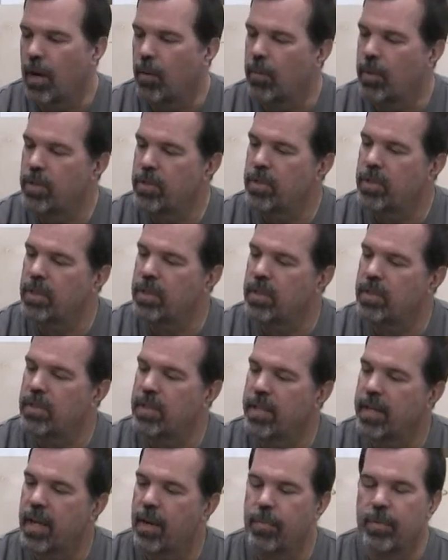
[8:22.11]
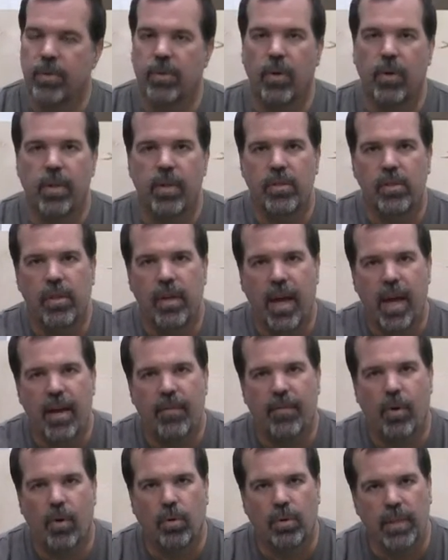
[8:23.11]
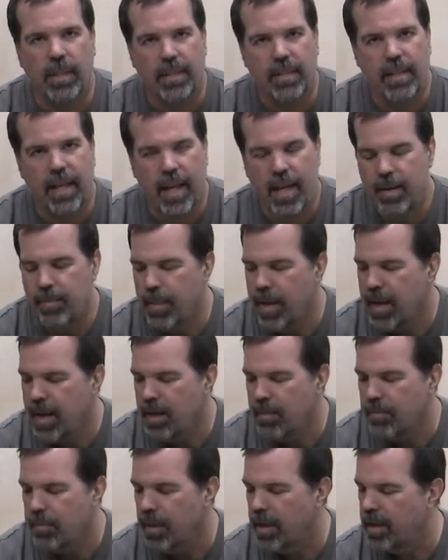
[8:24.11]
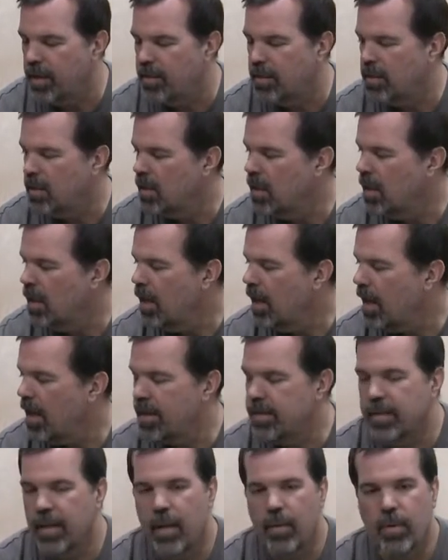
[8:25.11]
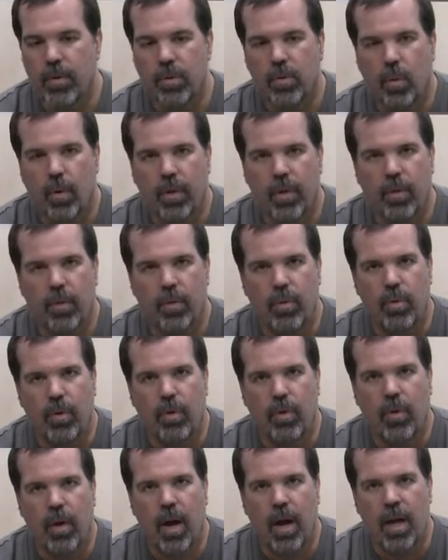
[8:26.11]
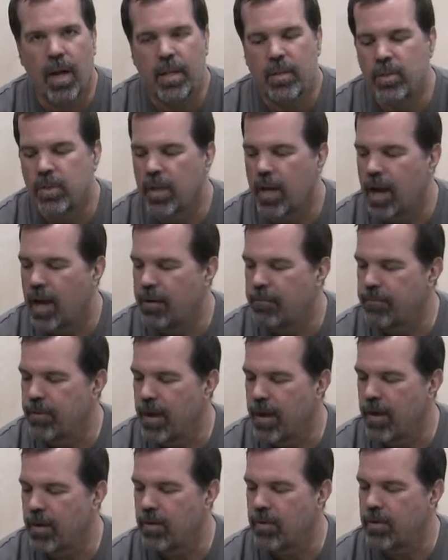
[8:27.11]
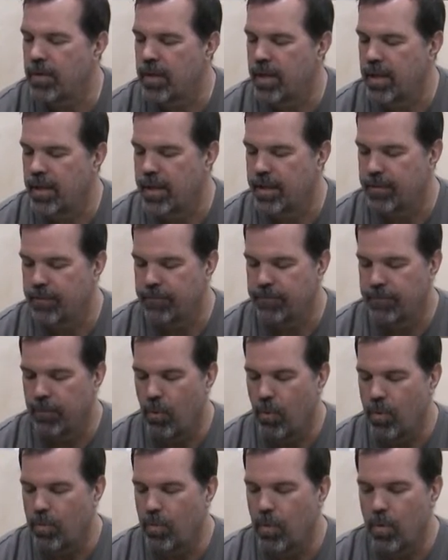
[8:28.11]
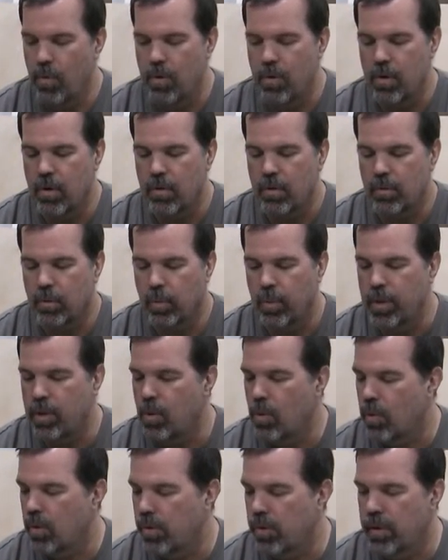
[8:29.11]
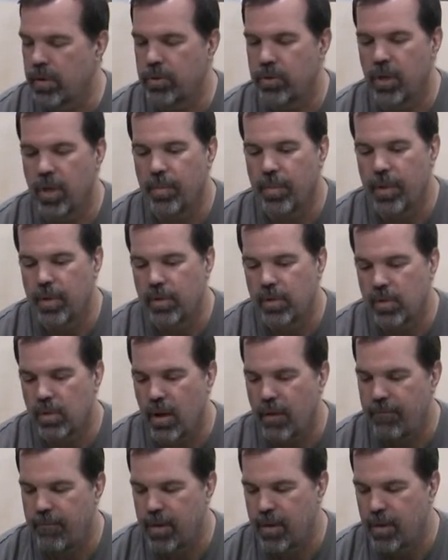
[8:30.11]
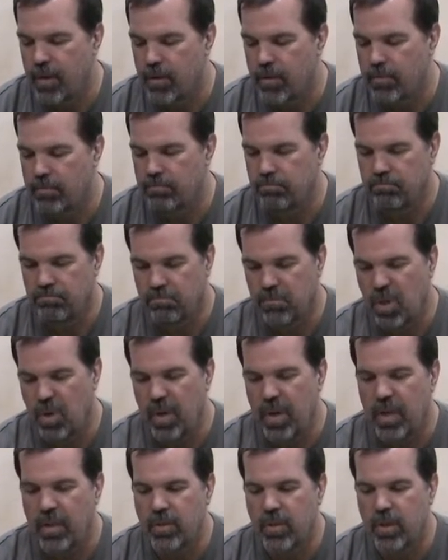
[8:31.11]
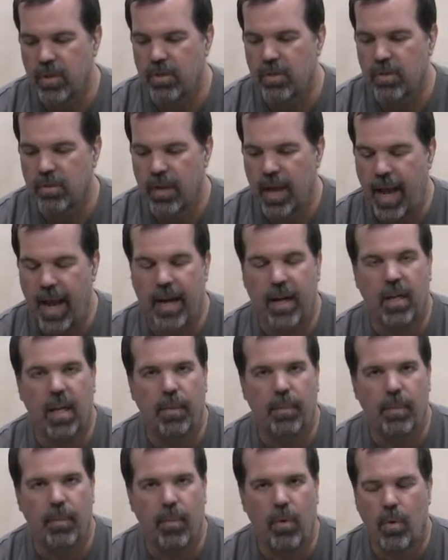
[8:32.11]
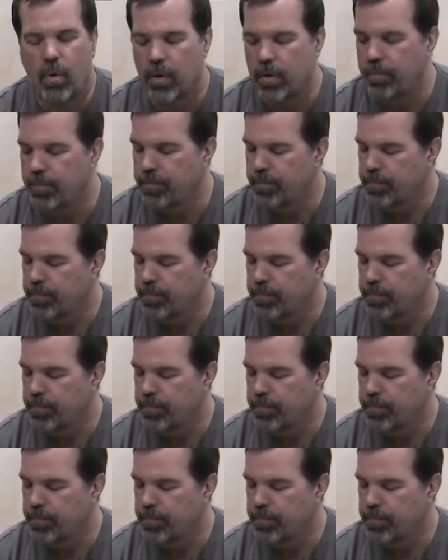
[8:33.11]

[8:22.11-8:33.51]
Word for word: I originally said I was going to have only 10 made, but as I was working through the garage, I found uh, four more three quarter inch elbows. So I figured go ahead and just add a couple more.